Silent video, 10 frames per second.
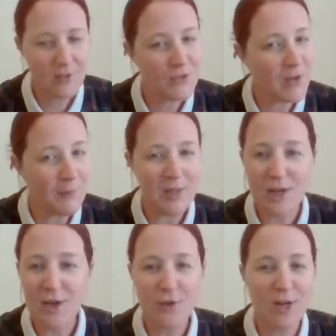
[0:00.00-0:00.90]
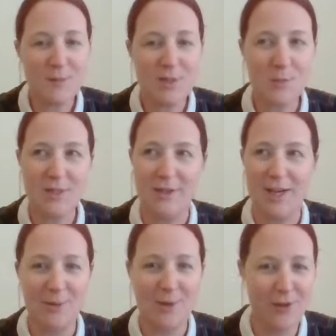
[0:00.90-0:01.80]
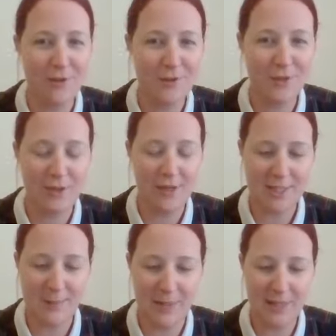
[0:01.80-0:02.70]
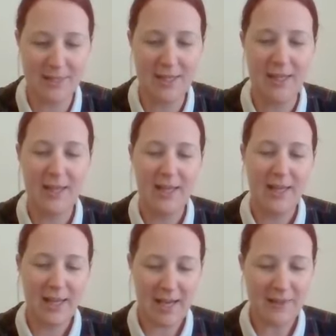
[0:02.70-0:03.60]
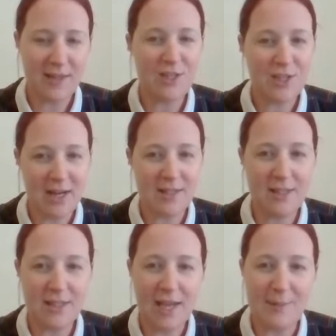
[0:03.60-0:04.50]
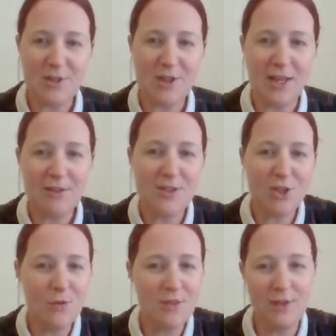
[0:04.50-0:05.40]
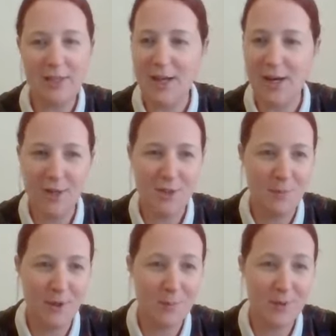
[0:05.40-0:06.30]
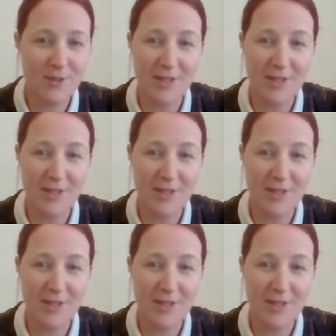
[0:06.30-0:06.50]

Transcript: So anyway, Christmas was great. We got through Christmas. And then January came, and January is always a really hard month because,